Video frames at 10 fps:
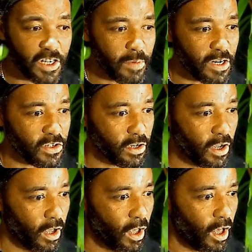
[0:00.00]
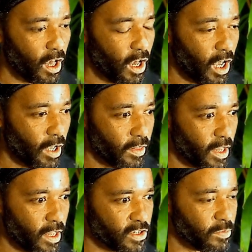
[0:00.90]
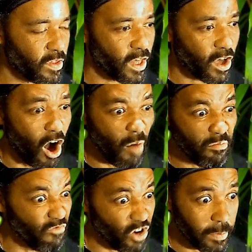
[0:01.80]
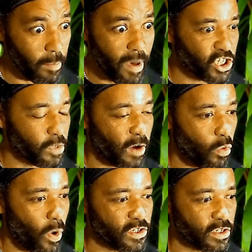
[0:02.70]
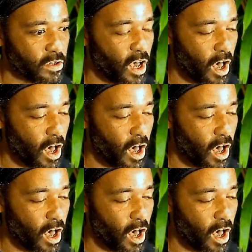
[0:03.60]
medicine, is something that can't really be measured by Western